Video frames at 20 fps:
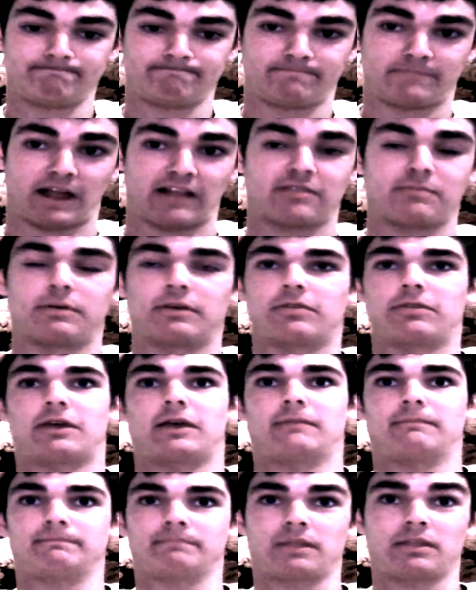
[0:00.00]
That's a big
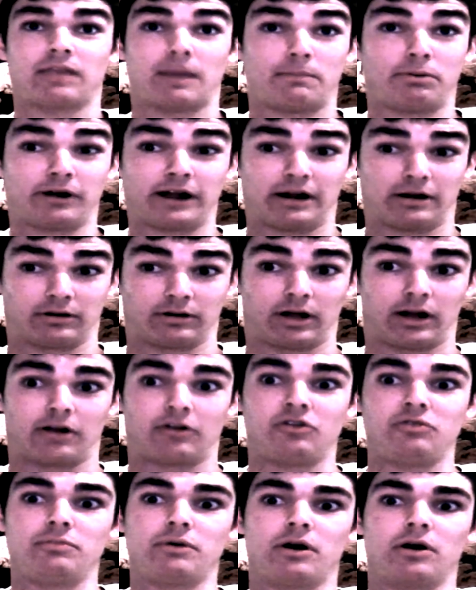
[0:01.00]
thing. They put out a lot of
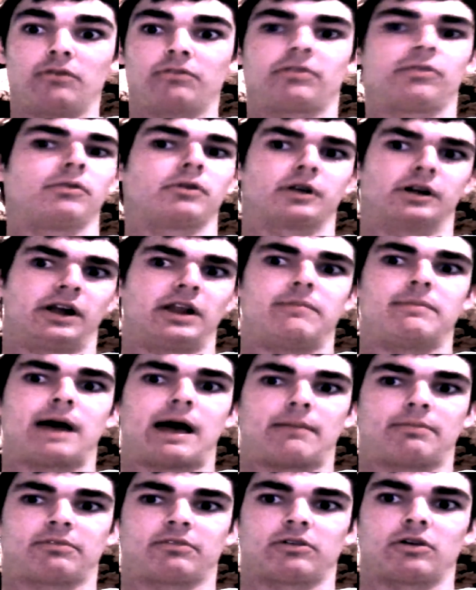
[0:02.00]
new modes. They're going to need
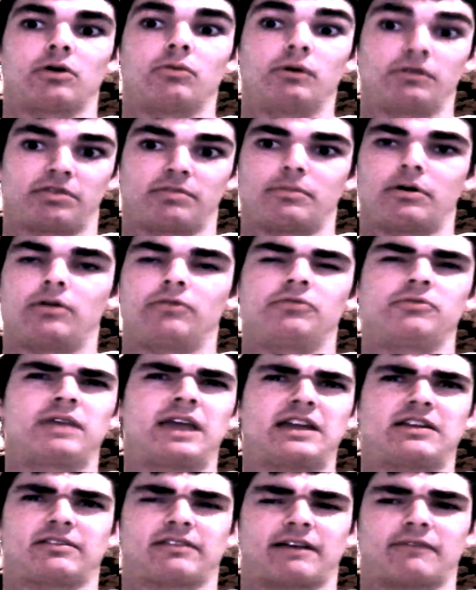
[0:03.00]
maps to go with the modes. You
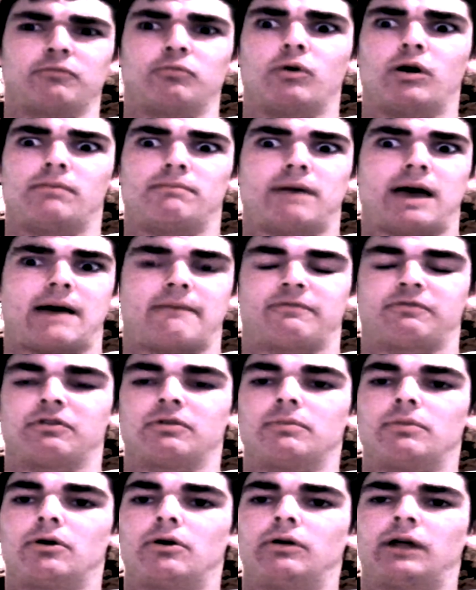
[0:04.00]
can't just have one map for a
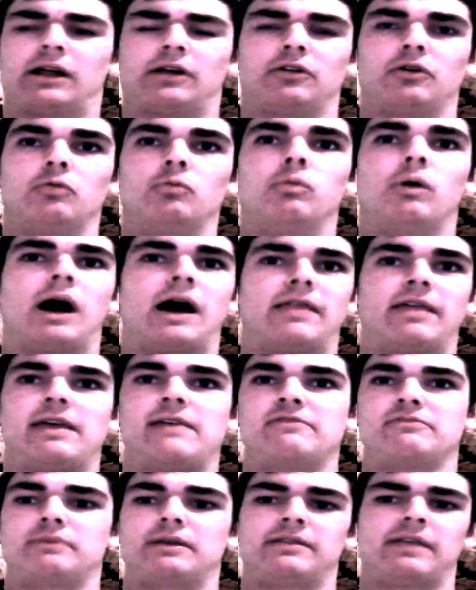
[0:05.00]
mode. I don't know why they
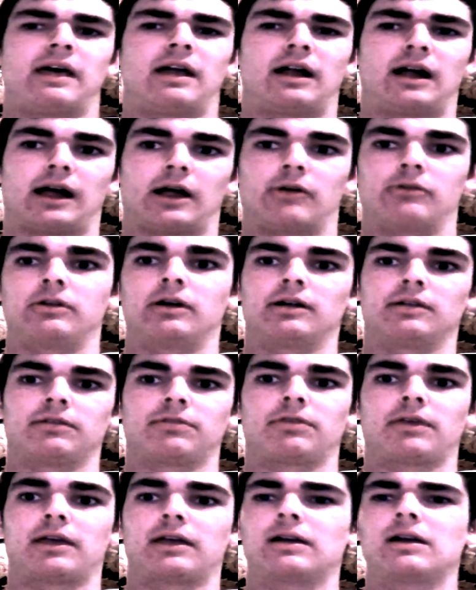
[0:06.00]
even made that hired guns
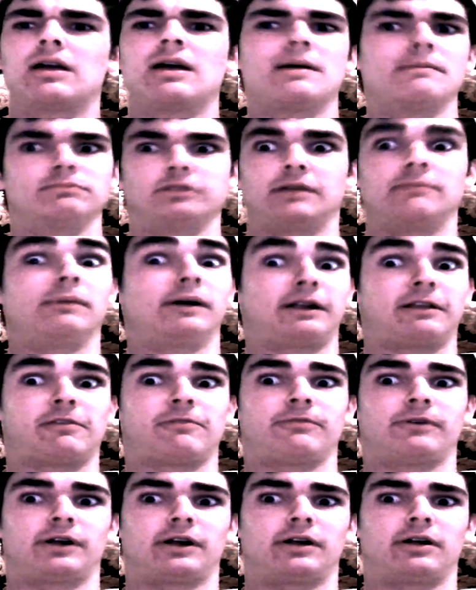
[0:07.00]
thing. Blood Money's
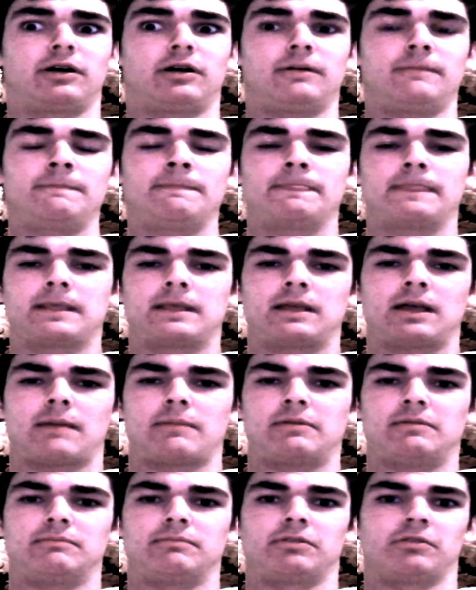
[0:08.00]
fun and all. I
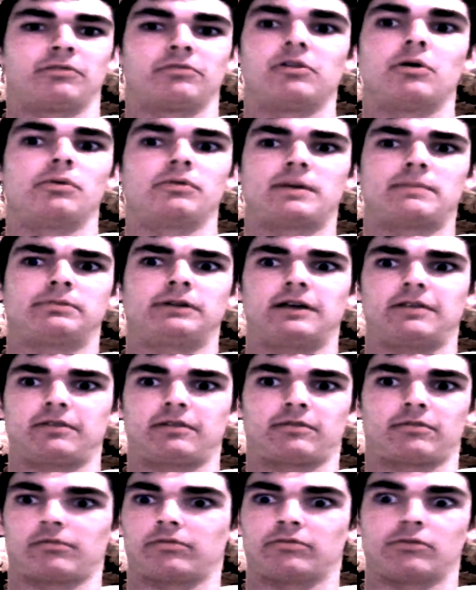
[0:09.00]
mean, but there's no one that plays it
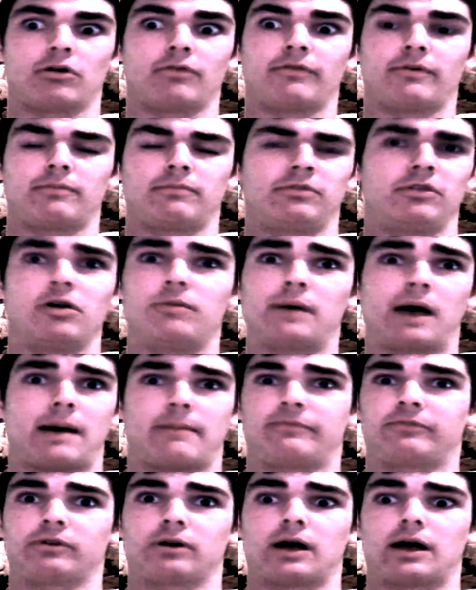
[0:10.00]
because there's no map
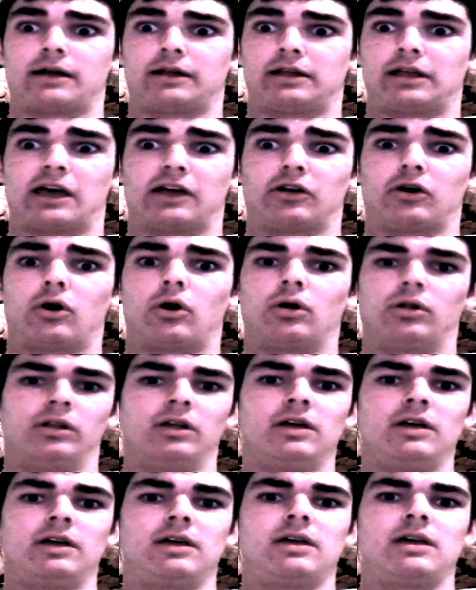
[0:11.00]
variety at all.
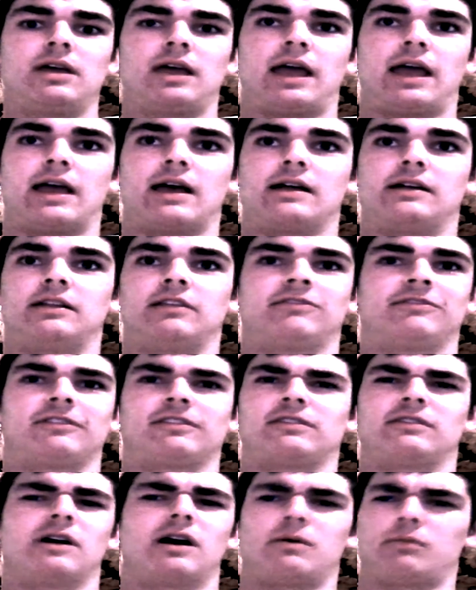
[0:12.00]
And it's
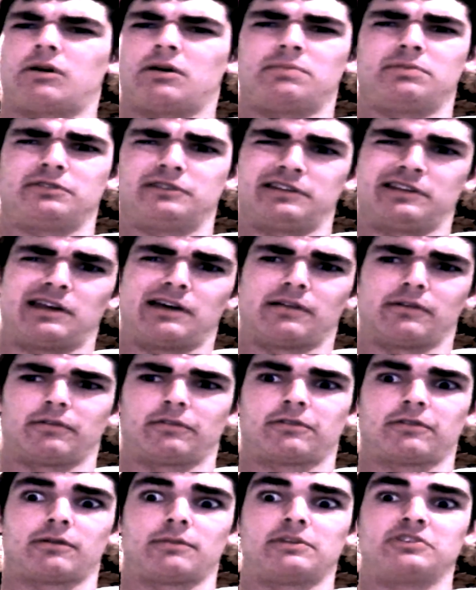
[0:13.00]
just not well put together.
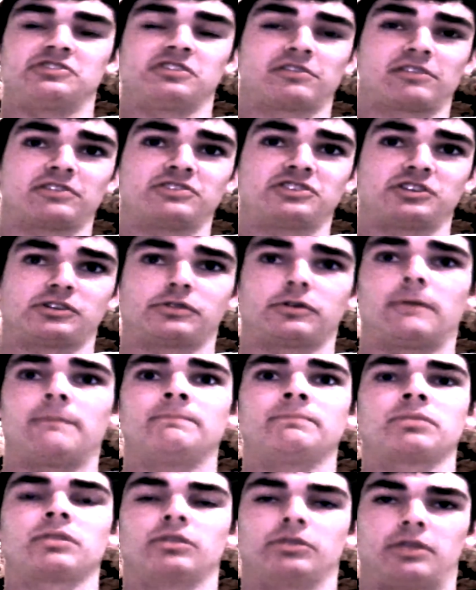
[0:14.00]
So, I mean, just in general,
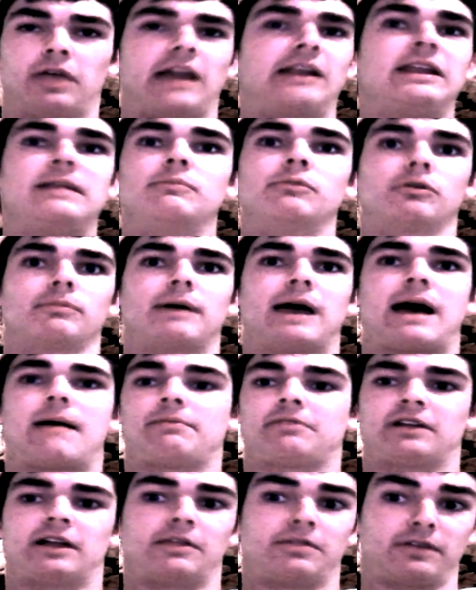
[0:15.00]
they need more maps,
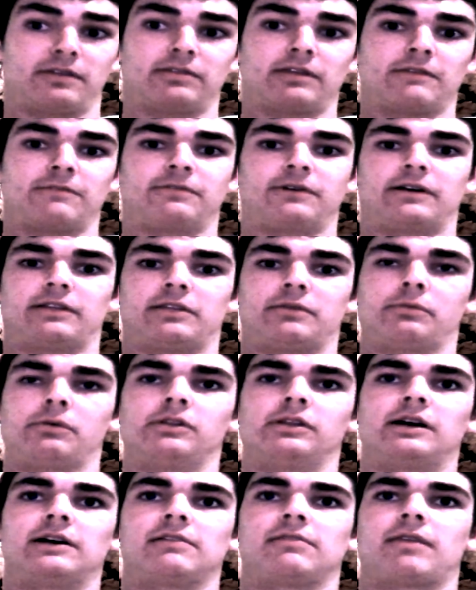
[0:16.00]
and I think they finally
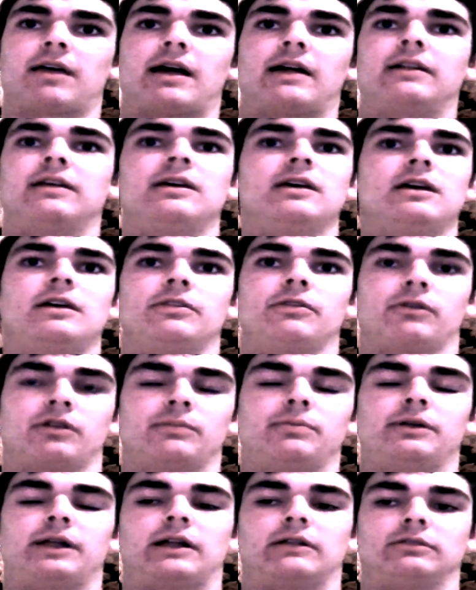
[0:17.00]
realized that. They're going
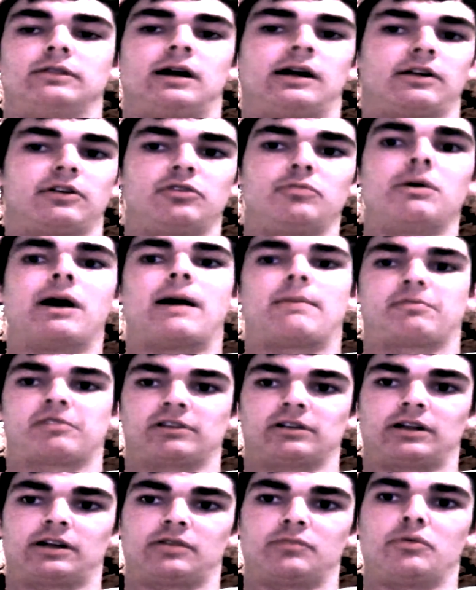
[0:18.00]
to put out a lot of new maps and a
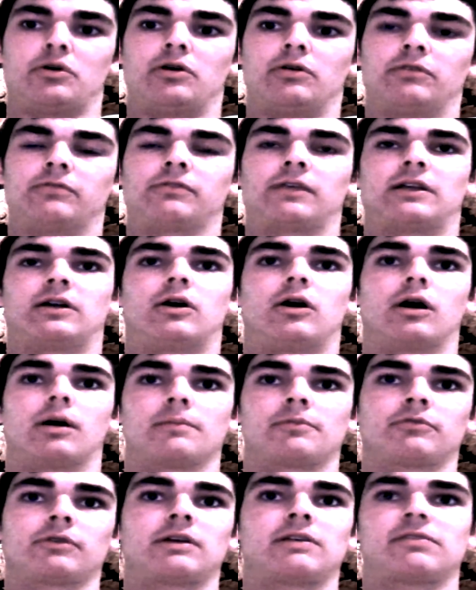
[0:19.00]
lot of modes. For that
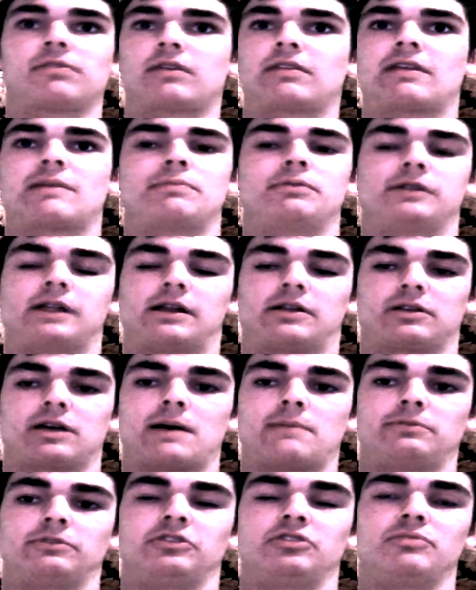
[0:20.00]
arms race thing, they put out a
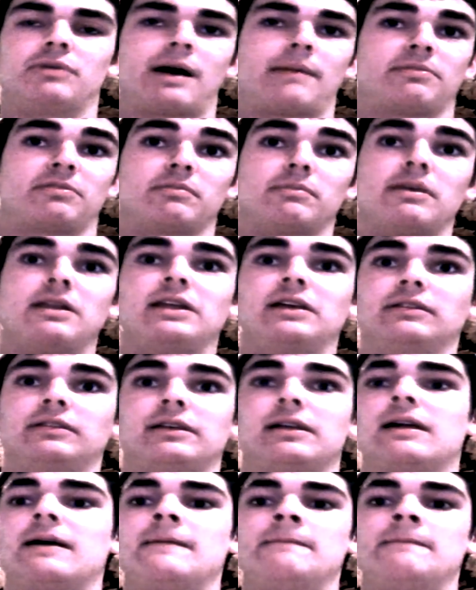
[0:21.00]
couple of new maps immediately.